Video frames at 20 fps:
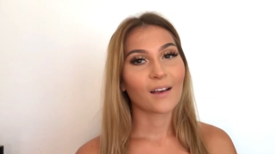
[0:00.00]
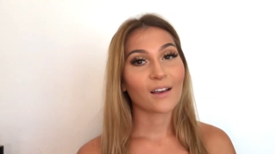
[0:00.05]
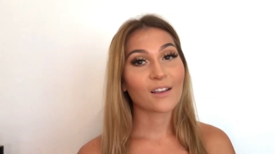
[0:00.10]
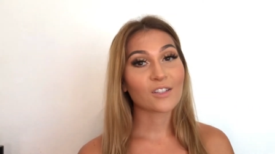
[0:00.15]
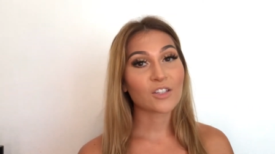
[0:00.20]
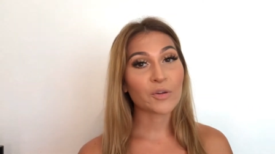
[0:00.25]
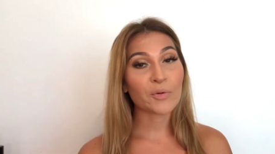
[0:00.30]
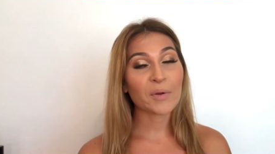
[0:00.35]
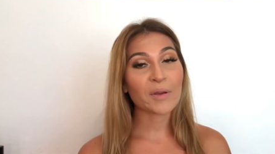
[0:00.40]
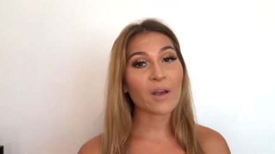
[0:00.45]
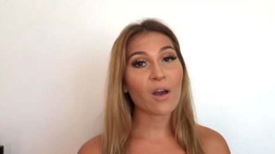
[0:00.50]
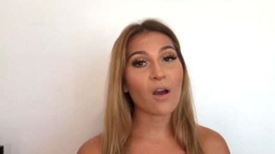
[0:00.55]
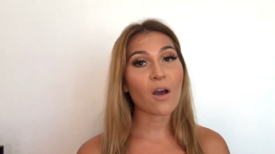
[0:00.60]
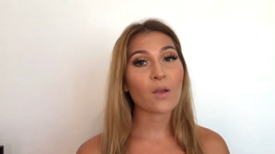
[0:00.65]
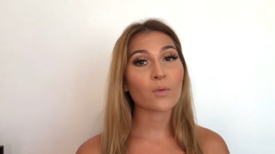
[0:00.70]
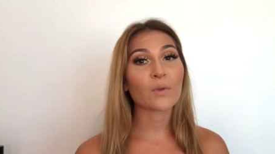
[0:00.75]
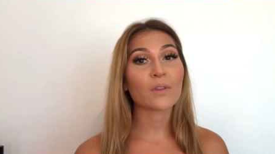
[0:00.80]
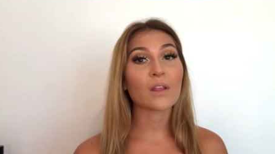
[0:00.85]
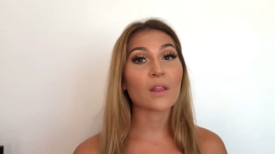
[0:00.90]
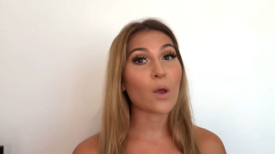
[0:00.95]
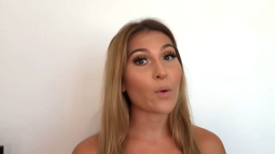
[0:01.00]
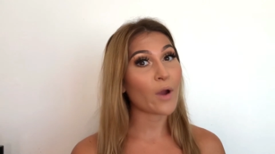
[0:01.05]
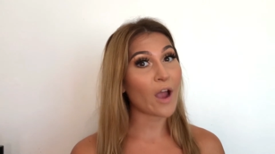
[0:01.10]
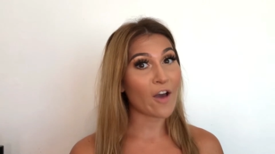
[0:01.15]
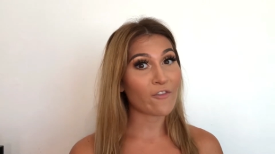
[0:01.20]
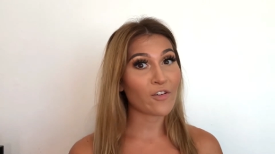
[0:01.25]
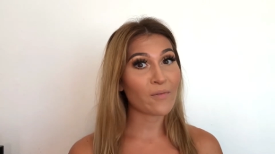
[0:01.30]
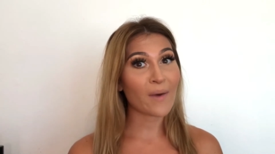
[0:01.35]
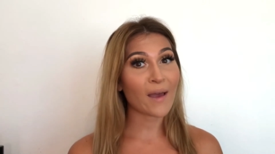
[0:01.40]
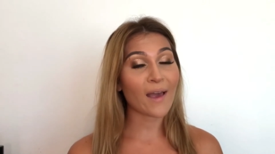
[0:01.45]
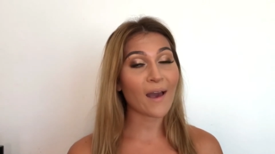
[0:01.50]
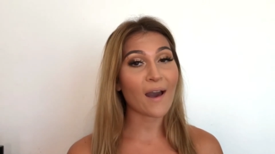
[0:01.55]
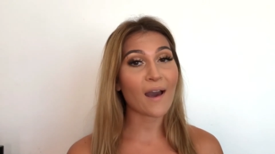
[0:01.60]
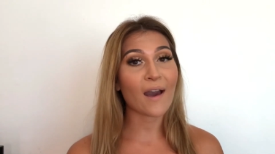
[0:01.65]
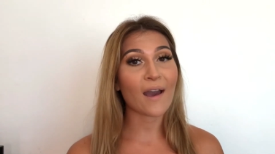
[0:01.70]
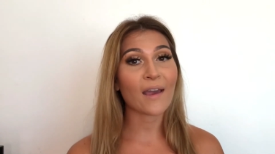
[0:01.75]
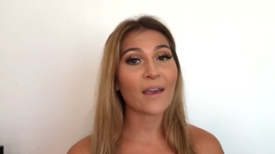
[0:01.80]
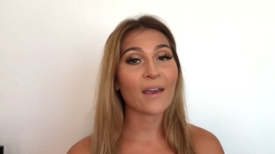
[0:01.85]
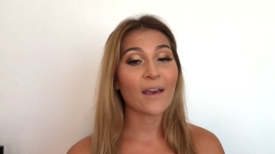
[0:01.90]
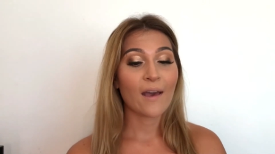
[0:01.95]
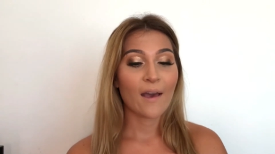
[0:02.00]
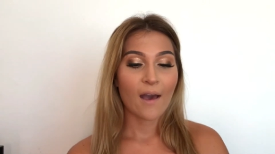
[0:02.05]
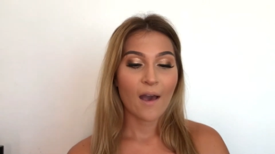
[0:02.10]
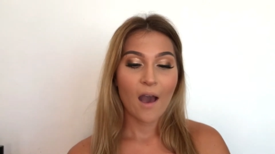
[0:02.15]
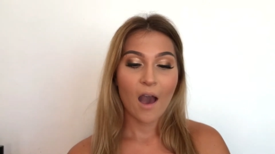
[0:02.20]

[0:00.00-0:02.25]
Continuing on with the lower half of my eye,